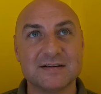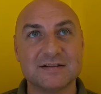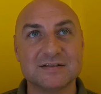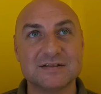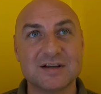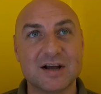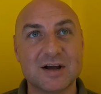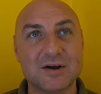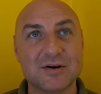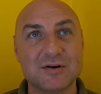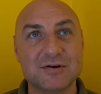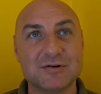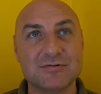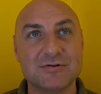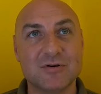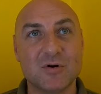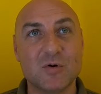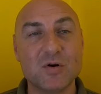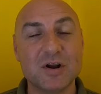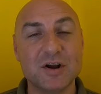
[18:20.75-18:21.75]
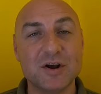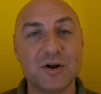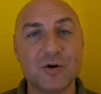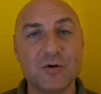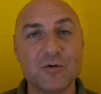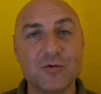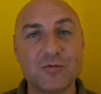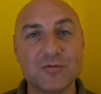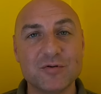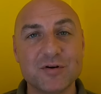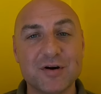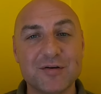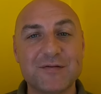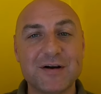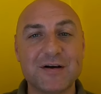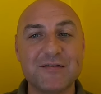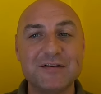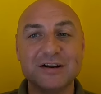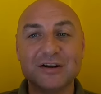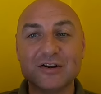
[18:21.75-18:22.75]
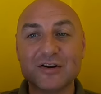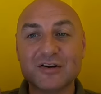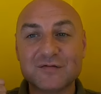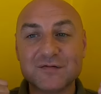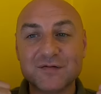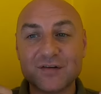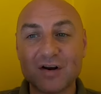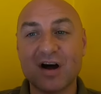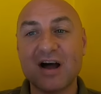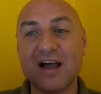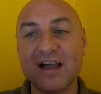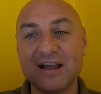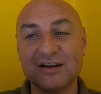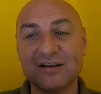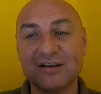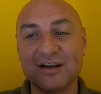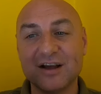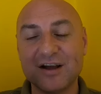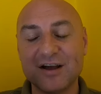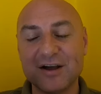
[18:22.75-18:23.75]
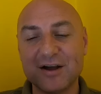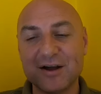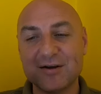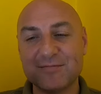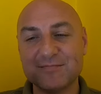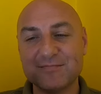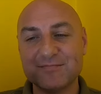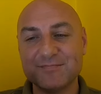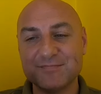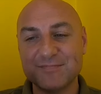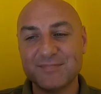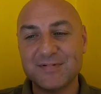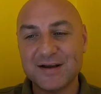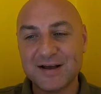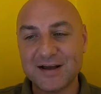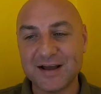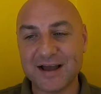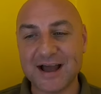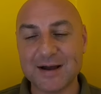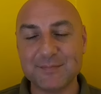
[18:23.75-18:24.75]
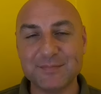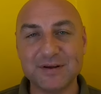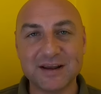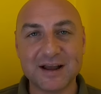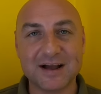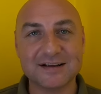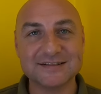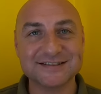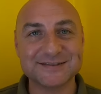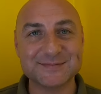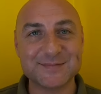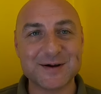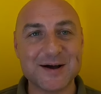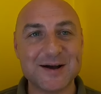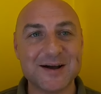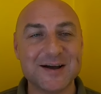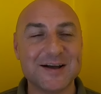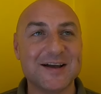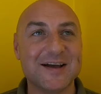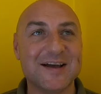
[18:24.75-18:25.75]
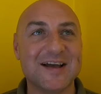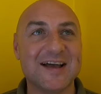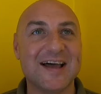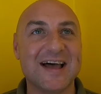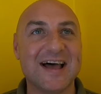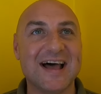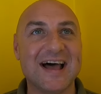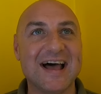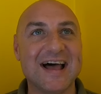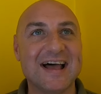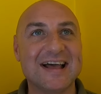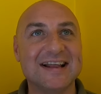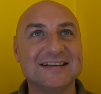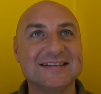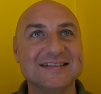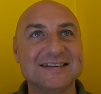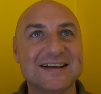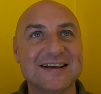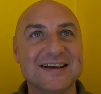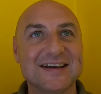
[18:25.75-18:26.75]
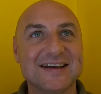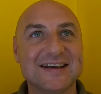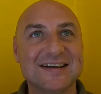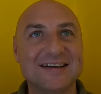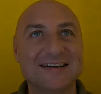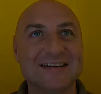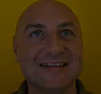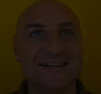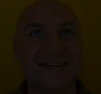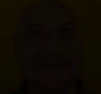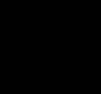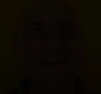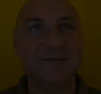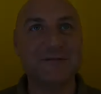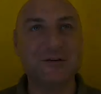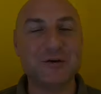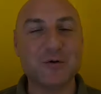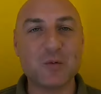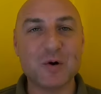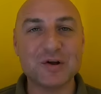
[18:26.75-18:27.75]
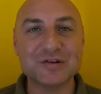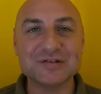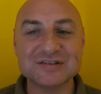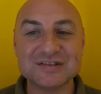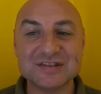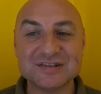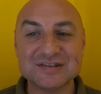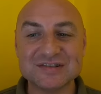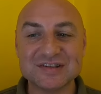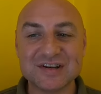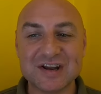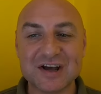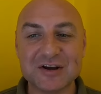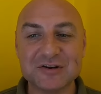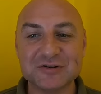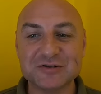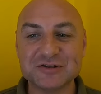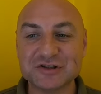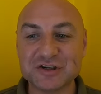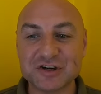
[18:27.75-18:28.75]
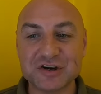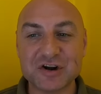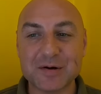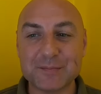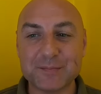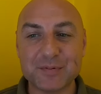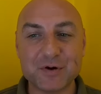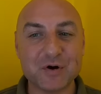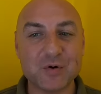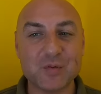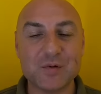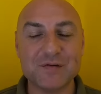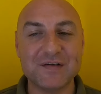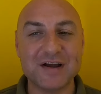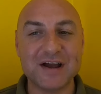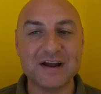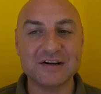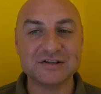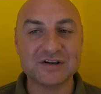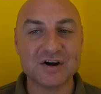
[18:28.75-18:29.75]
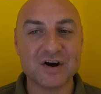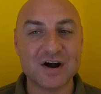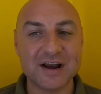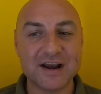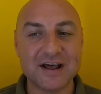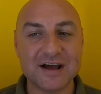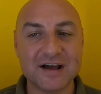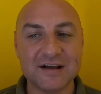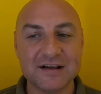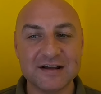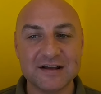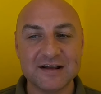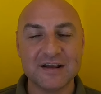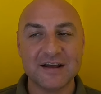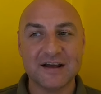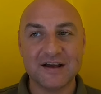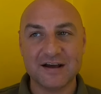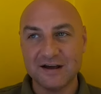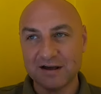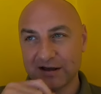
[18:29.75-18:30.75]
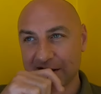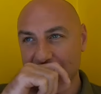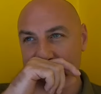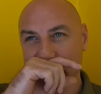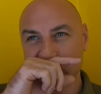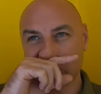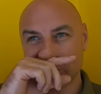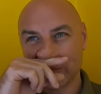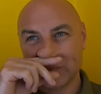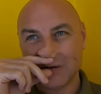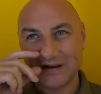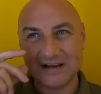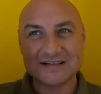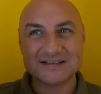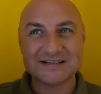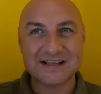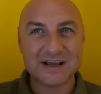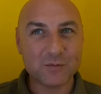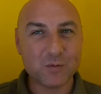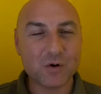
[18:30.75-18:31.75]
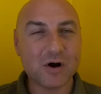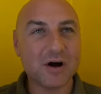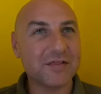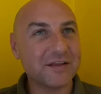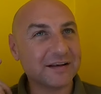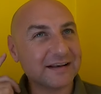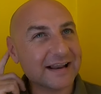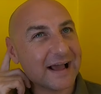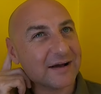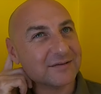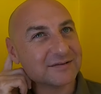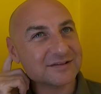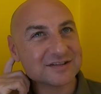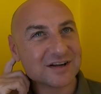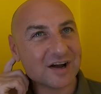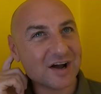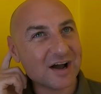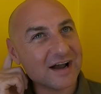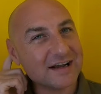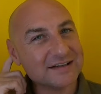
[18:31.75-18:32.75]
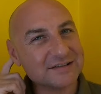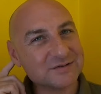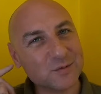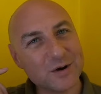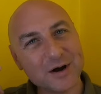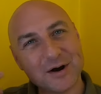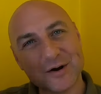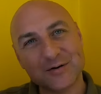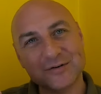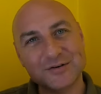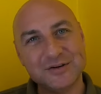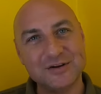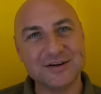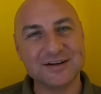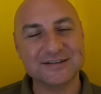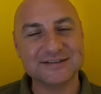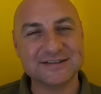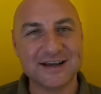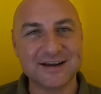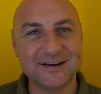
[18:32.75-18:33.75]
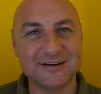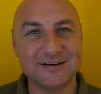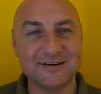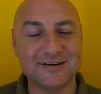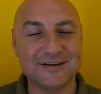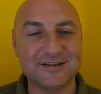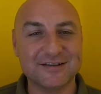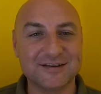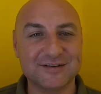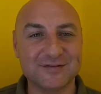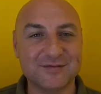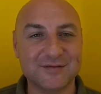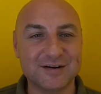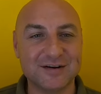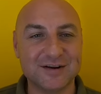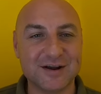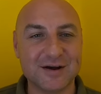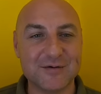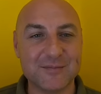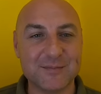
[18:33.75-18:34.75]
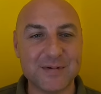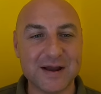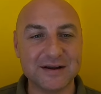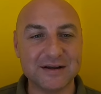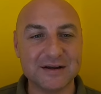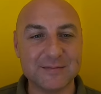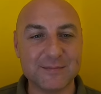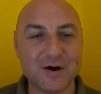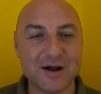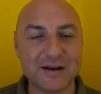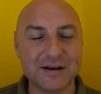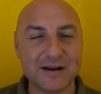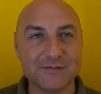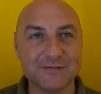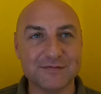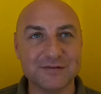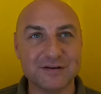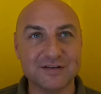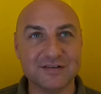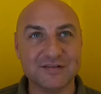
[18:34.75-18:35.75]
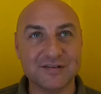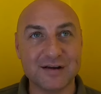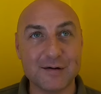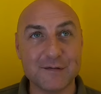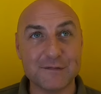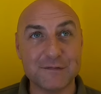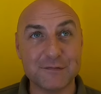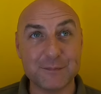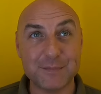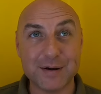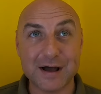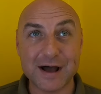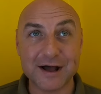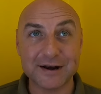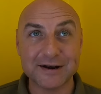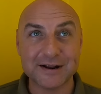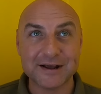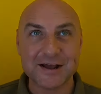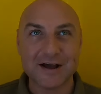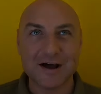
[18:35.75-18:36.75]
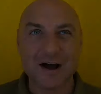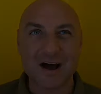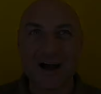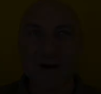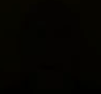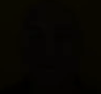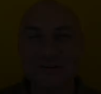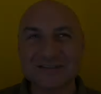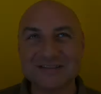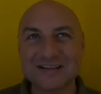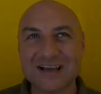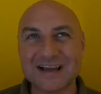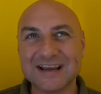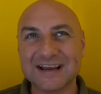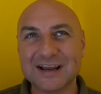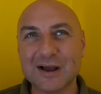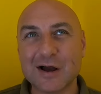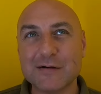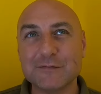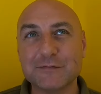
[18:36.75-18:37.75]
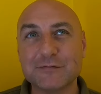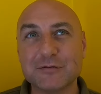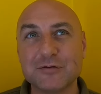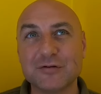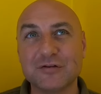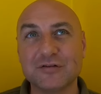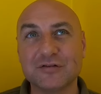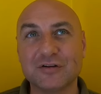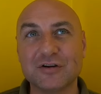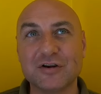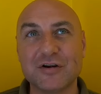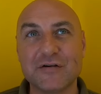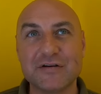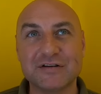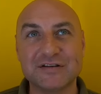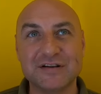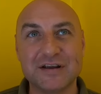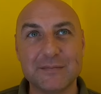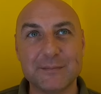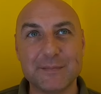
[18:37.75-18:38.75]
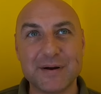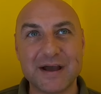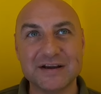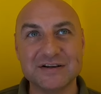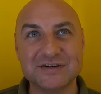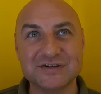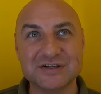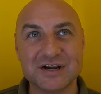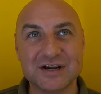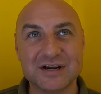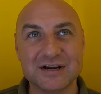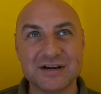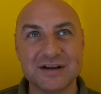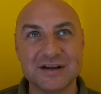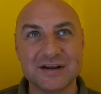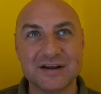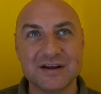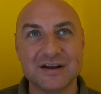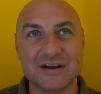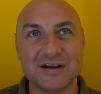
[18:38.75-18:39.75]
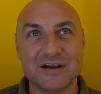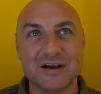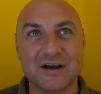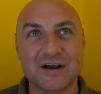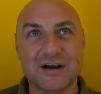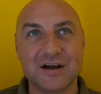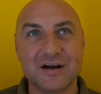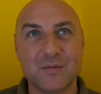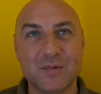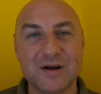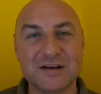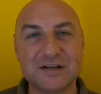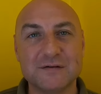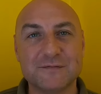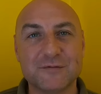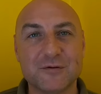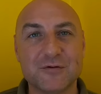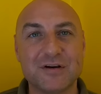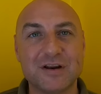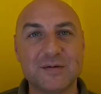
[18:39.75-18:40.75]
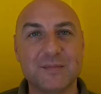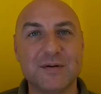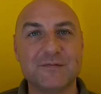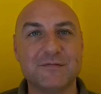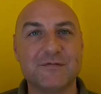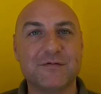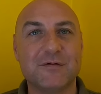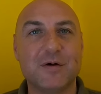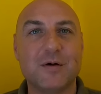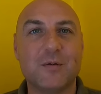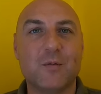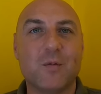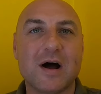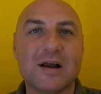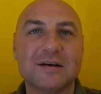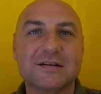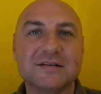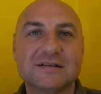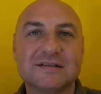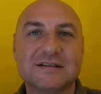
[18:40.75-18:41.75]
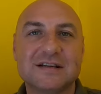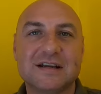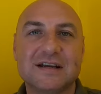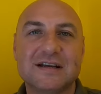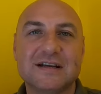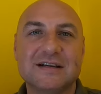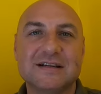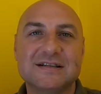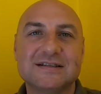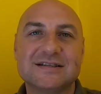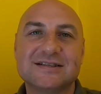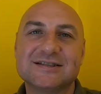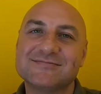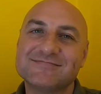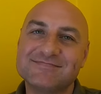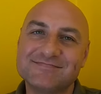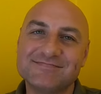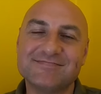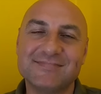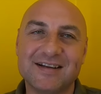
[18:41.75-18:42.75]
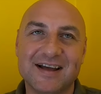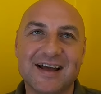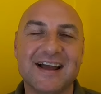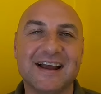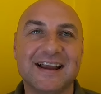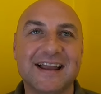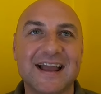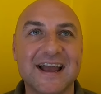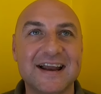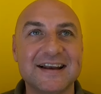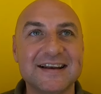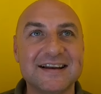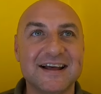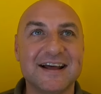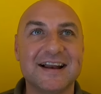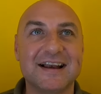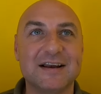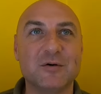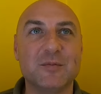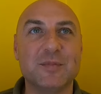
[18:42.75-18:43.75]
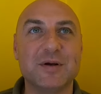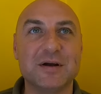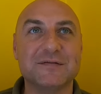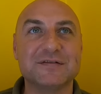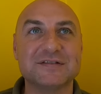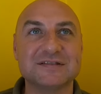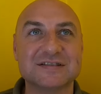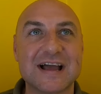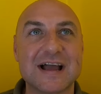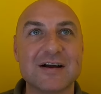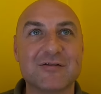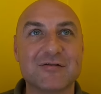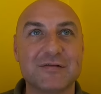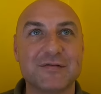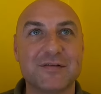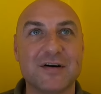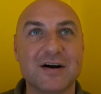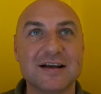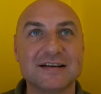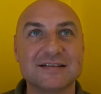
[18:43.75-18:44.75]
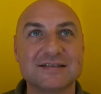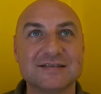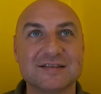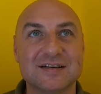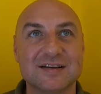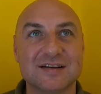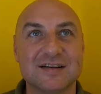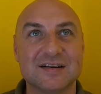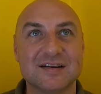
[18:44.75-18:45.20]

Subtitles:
So all in all, a very good flight, happy customer. And if you're wanting to know, should I book with Air China? What are the downsides? Well, you can take a look at this video and make your mind up for yourself. But I would say going through the security in Beijing, when you've already been through it once, is again a little bit of a sacrifice.